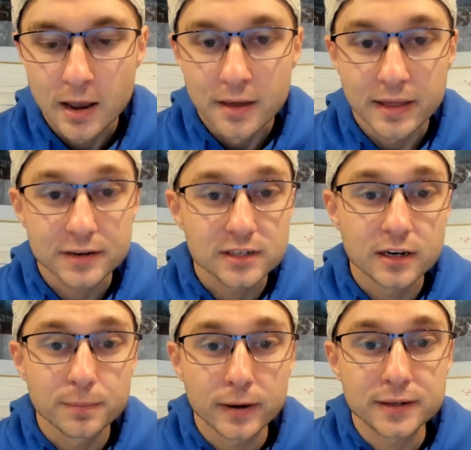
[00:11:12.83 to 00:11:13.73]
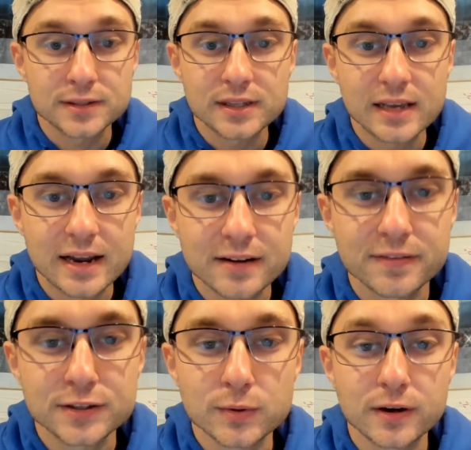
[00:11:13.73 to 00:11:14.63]
that's going to bring us to the end
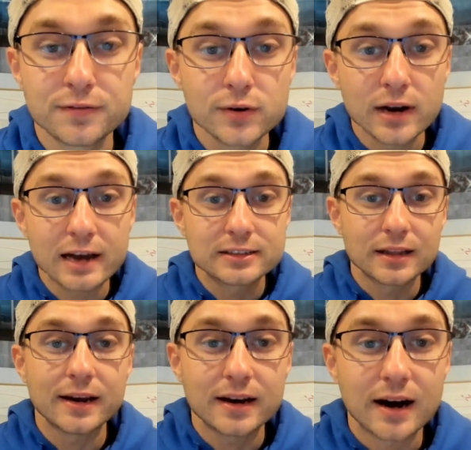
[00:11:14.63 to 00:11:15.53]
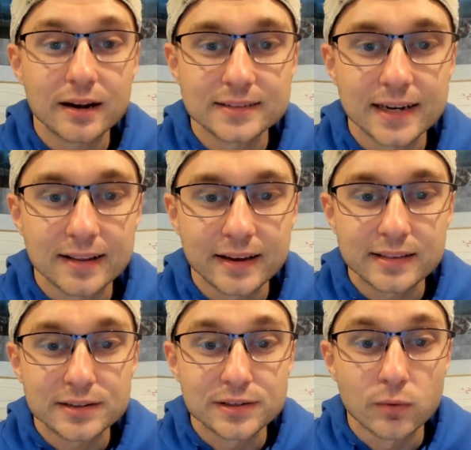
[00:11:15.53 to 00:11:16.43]
of this one. If you guys like content like
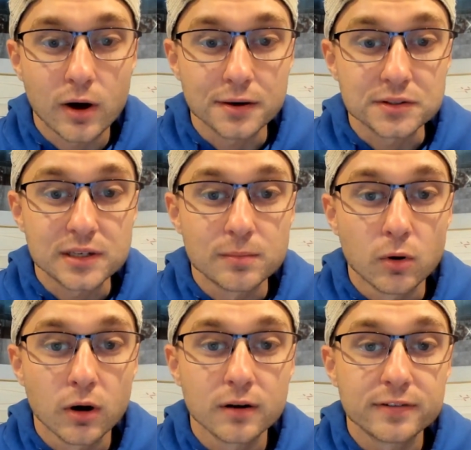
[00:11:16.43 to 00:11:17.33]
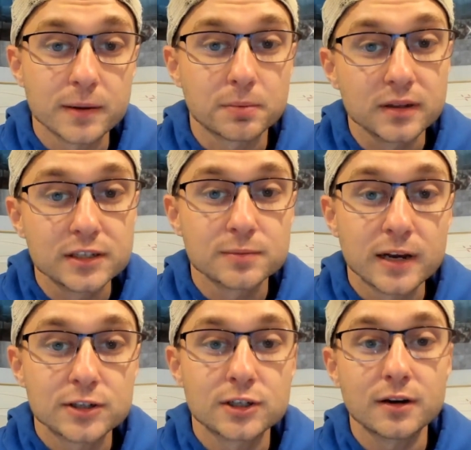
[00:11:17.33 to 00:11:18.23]
this and want to see more of it, please
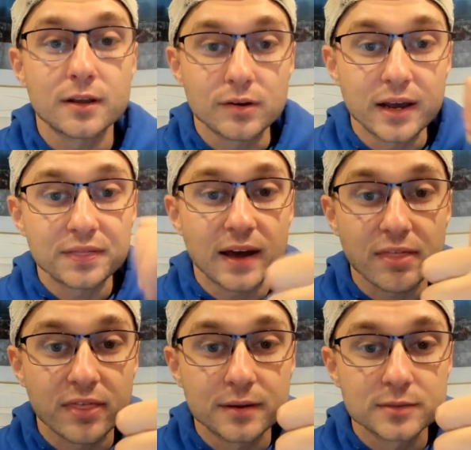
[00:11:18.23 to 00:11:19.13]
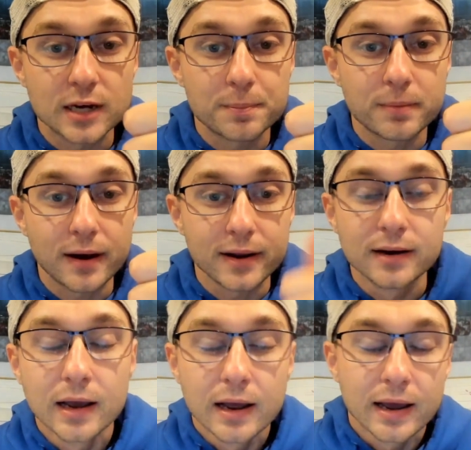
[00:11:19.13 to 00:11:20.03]
make sure that you hit that thumbs up
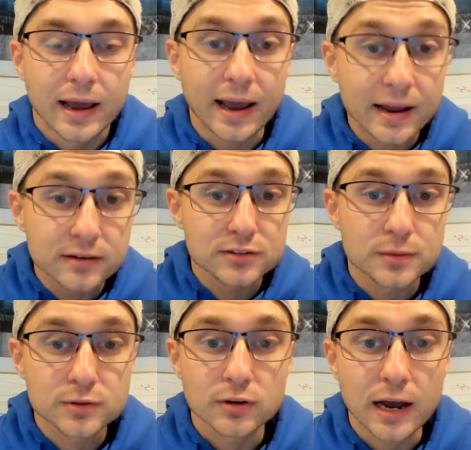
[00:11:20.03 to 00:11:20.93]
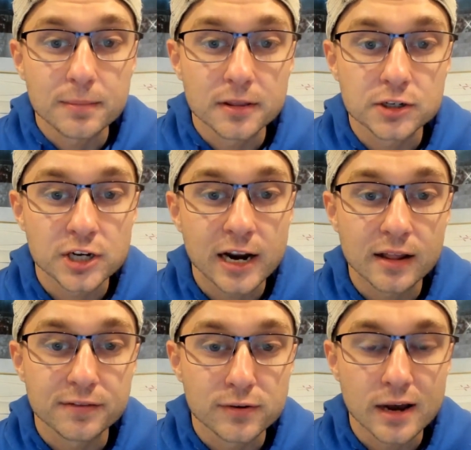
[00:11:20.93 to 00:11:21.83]
button and subscribe to the
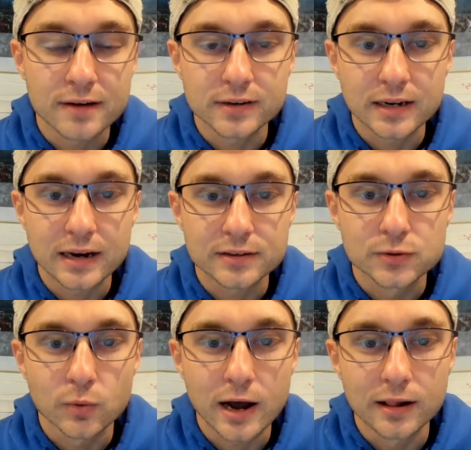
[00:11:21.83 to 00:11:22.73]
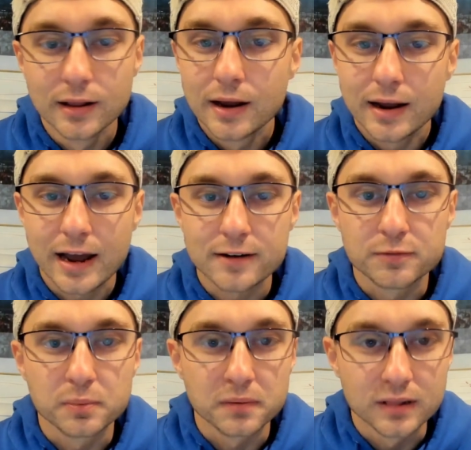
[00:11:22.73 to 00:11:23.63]
channel if you haven't yet as well.
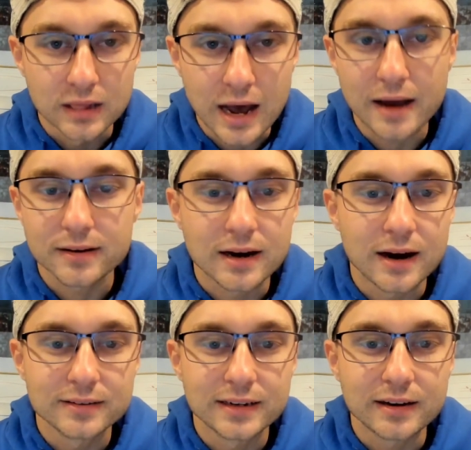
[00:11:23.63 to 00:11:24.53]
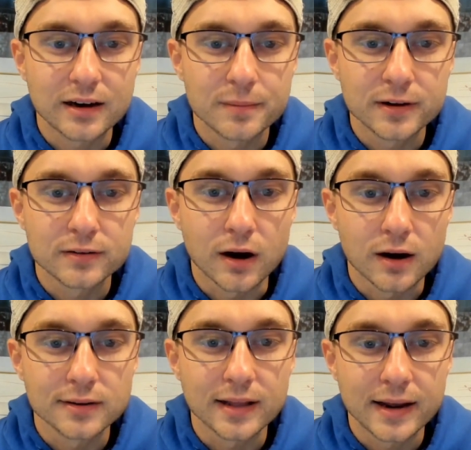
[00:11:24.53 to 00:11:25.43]
Have a lot of content coming
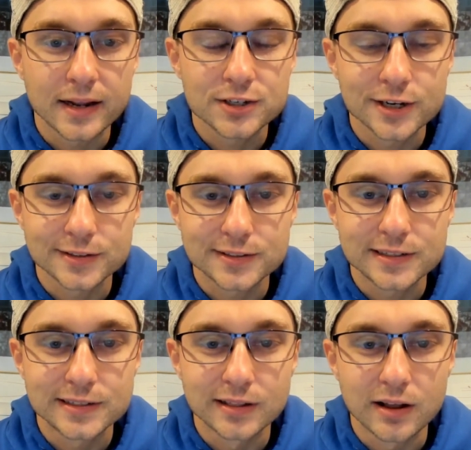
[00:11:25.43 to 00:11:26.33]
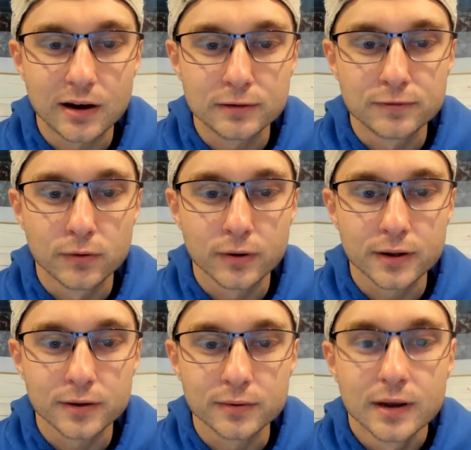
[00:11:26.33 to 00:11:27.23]
all NHL season long for
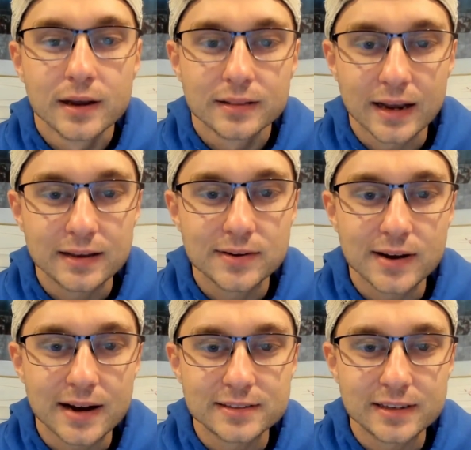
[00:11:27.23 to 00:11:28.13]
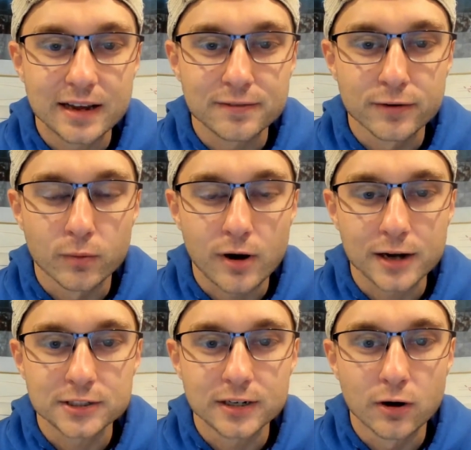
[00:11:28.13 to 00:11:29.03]
you. Thank you guys again for
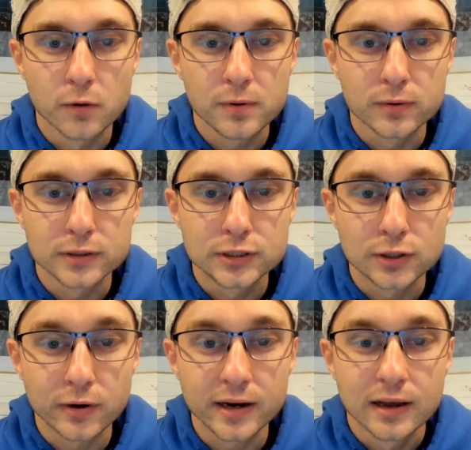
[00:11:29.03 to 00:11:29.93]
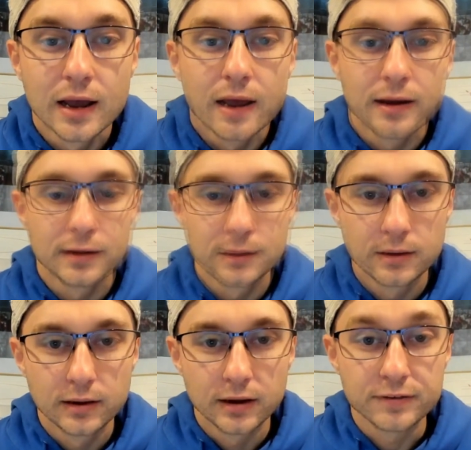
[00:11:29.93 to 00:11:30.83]
watching. Hope you enjoyed.
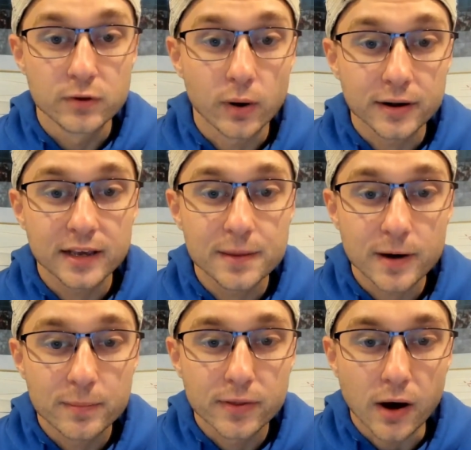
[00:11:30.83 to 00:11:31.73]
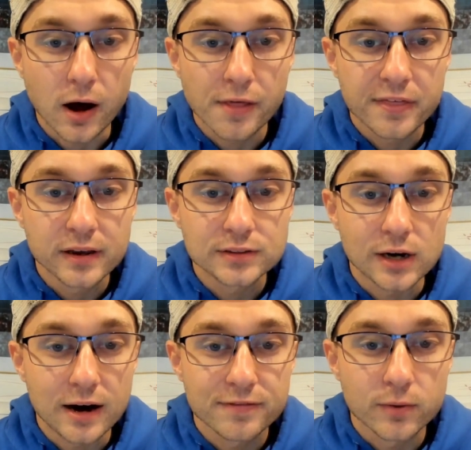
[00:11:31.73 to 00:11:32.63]
If you want to keep up with all things
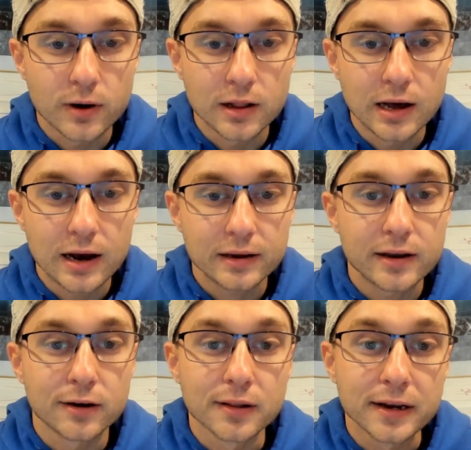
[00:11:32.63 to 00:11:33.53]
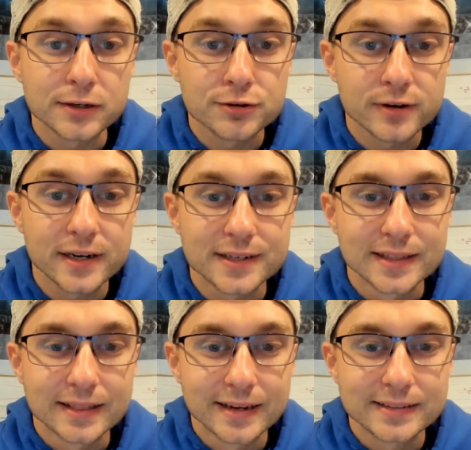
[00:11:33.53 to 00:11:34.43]
off-the-wall hockey, our link tree
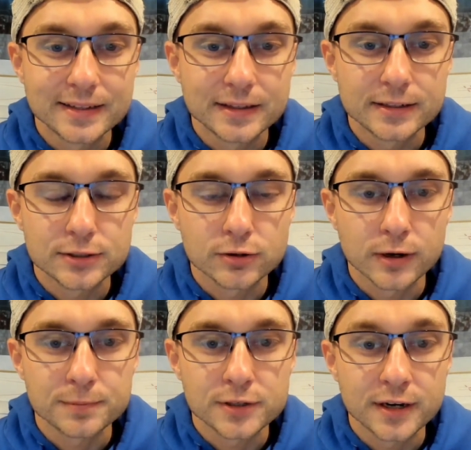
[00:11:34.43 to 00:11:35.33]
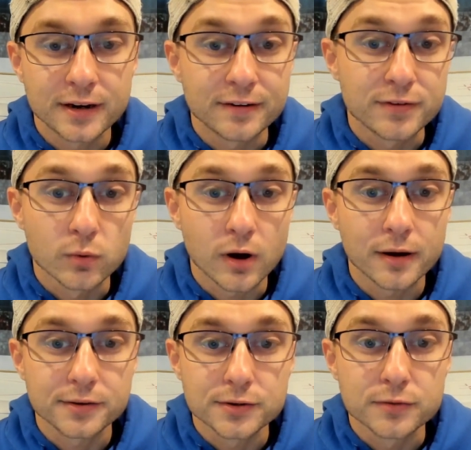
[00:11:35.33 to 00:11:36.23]
is linked in the description. And if you
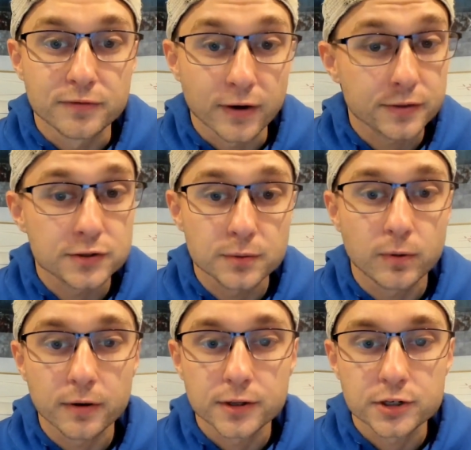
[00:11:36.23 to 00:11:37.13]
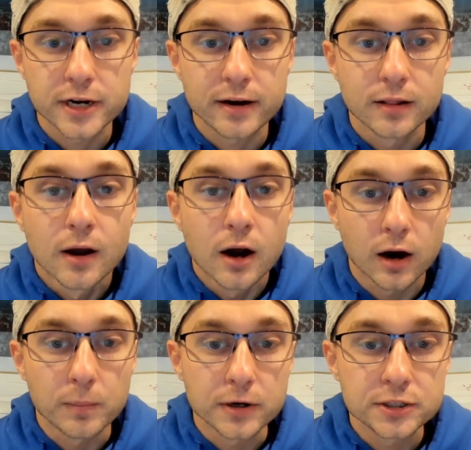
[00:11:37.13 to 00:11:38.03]
want to further support the channel,
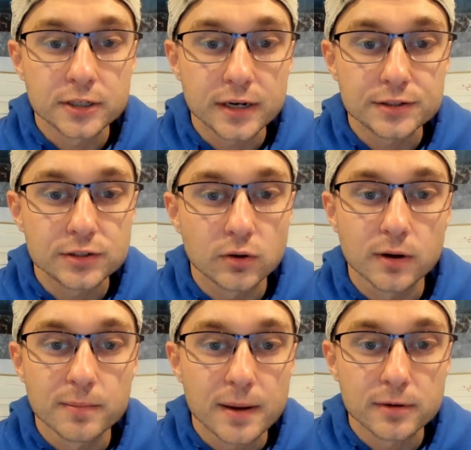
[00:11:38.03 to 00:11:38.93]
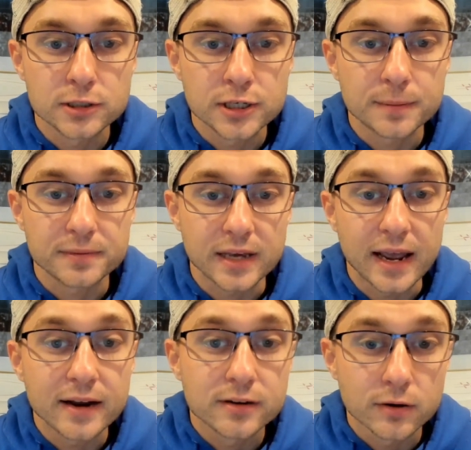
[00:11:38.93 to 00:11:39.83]
our merchandise store, memberships,
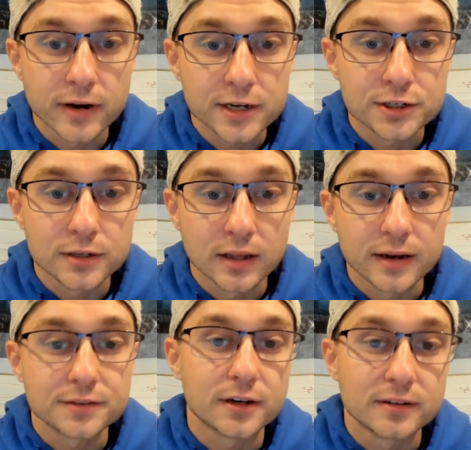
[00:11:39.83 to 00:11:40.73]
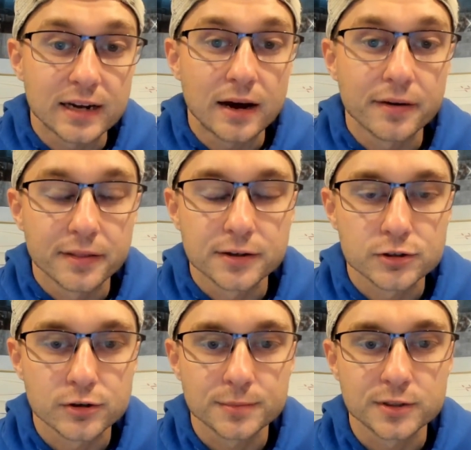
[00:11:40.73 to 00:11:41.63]
and donation links are down in the
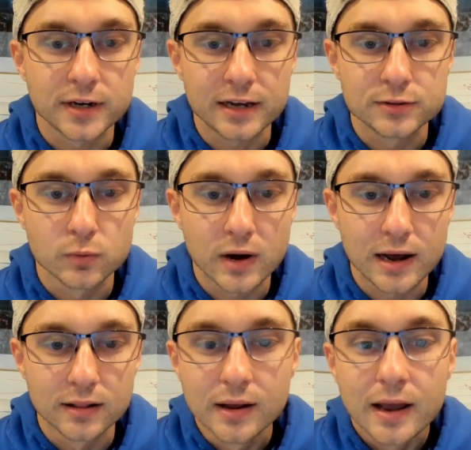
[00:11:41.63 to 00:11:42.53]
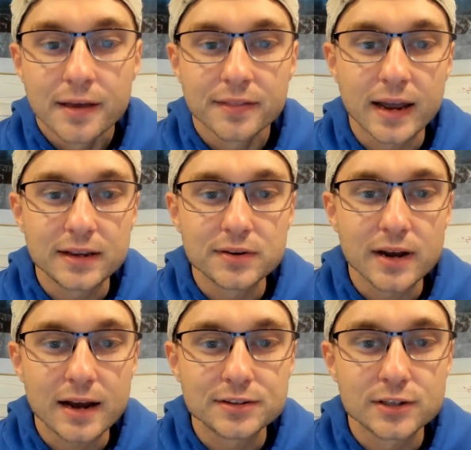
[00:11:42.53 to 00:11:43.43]
description as well. Thank you
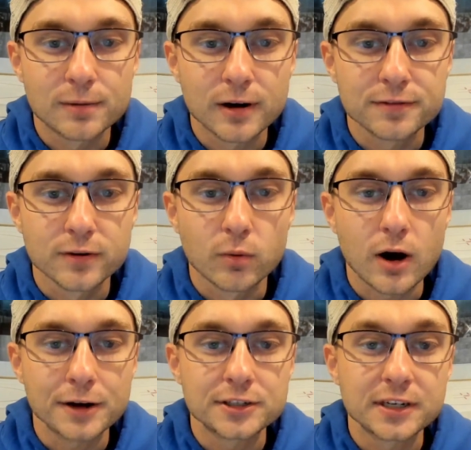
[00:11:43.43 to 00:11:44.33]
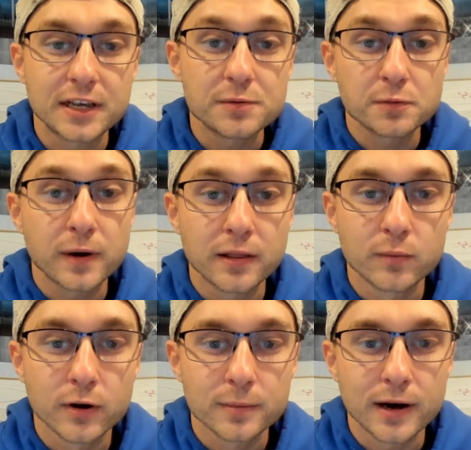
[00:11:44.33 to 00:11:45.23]
guys so much for watching. Keep spreading
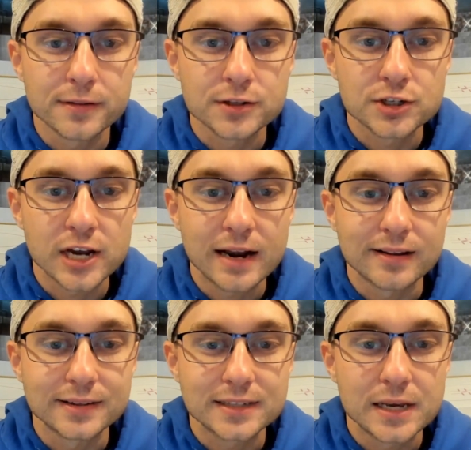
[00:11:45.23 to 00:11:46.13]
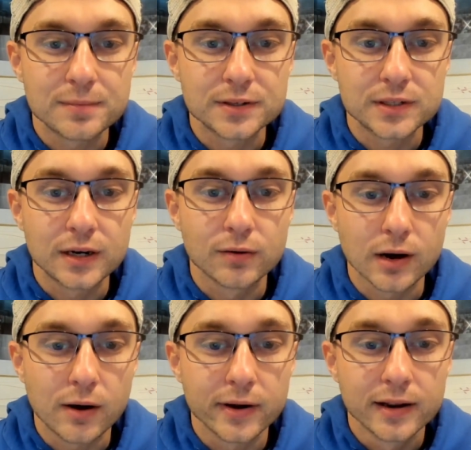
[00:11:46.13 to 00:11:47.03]
the word about this channel. Let's keep this thing
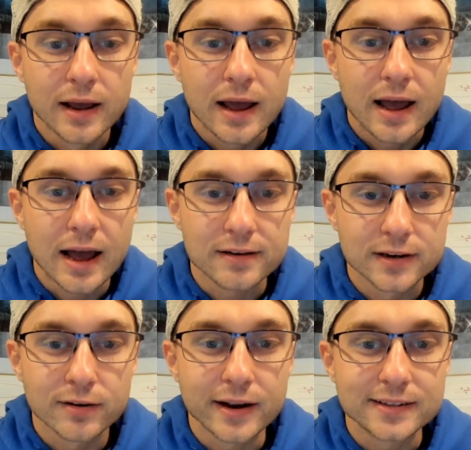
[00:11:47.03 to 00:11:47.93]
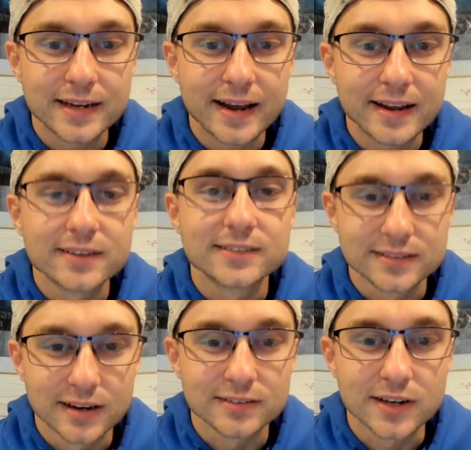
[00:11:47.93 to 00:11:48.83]
growing. Have a great day, and
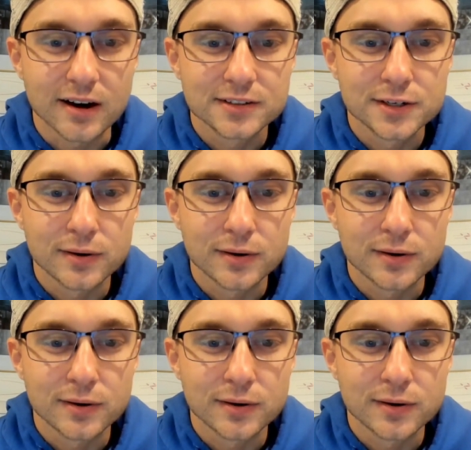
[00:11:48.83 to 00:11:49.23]
I'll talk to you